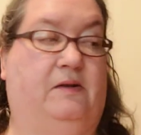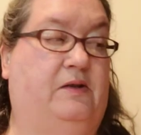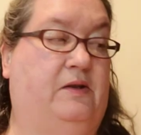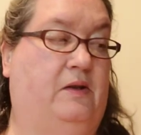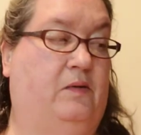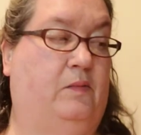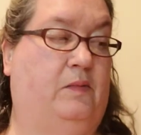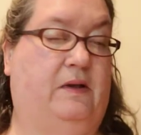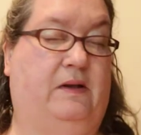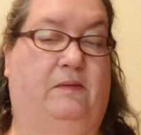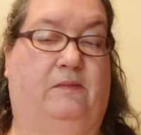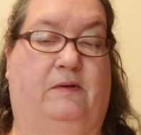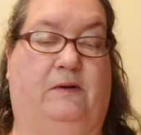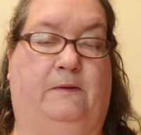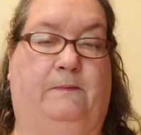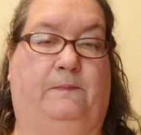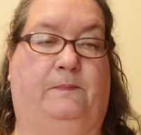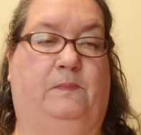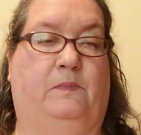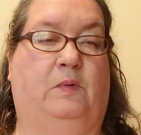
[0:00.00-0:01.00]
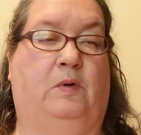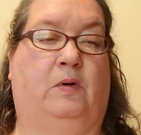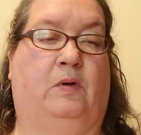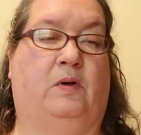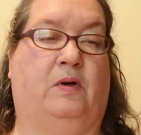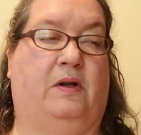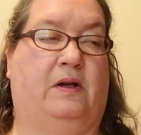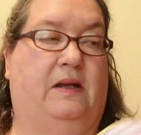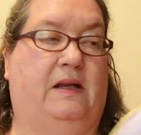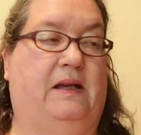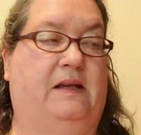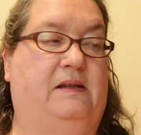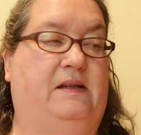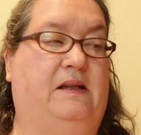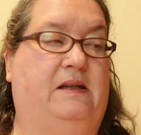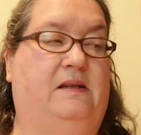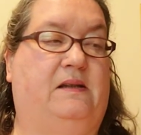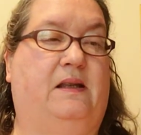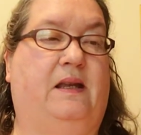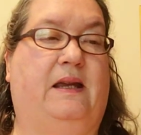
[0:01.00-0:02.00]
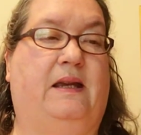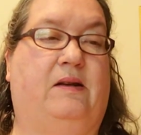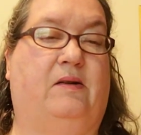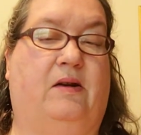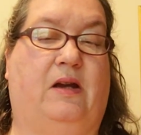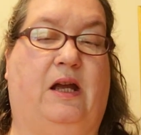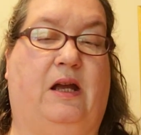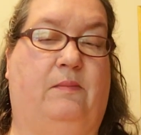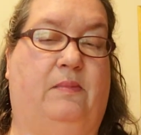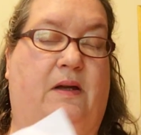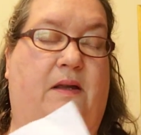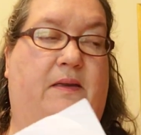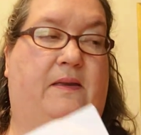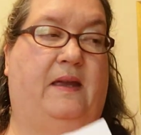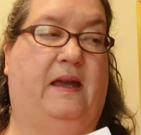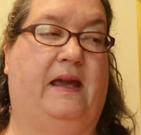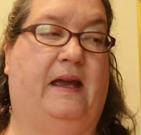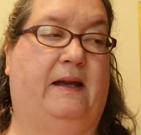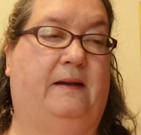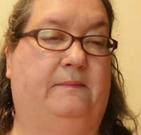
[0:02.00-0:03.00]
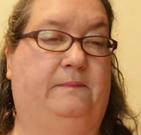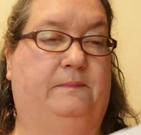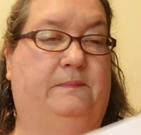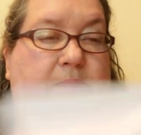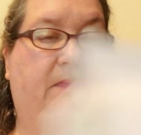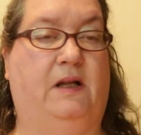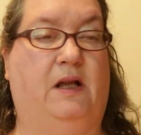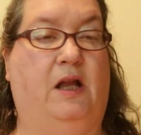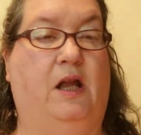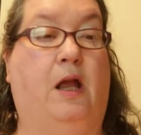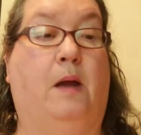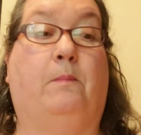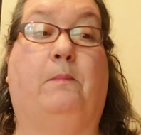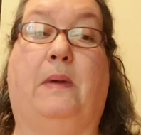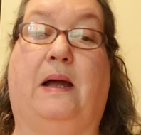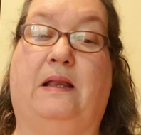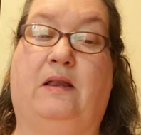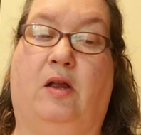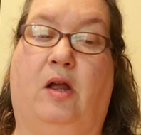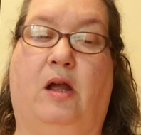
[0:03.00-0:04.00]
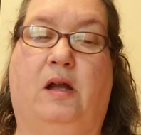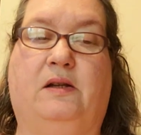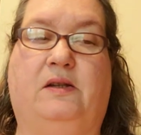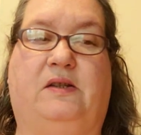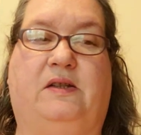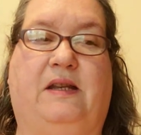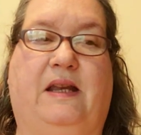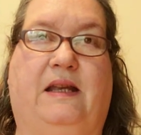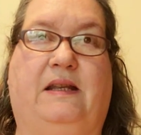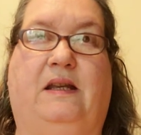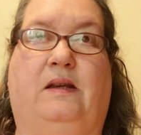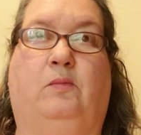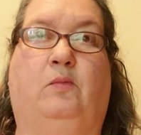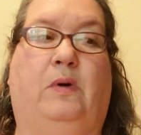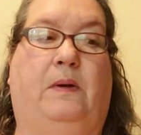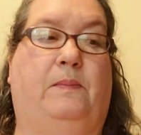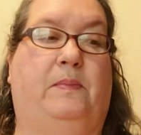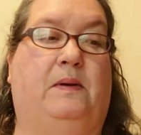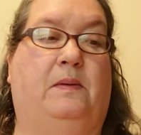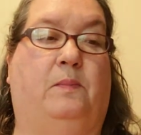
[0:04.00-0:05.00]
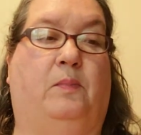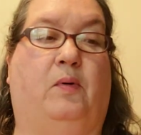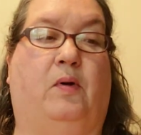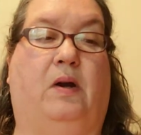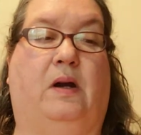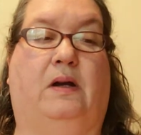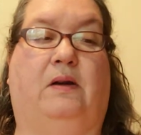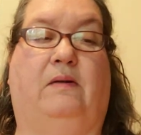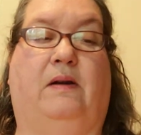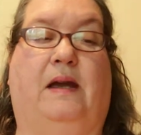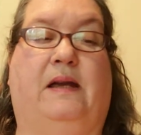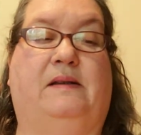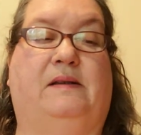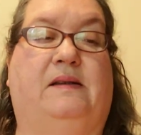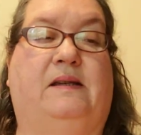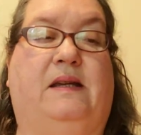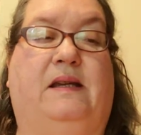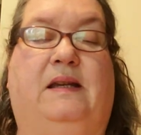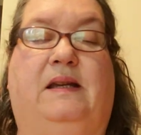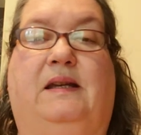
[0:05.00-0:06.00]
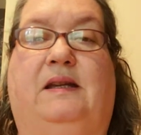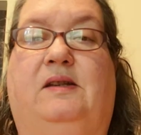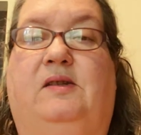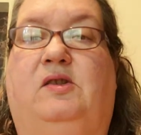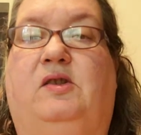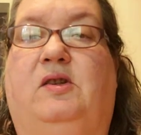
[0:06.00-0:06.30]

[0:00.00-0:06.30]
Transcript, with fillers: so we'll organize these later. How about that? My long-standing whip in progress is,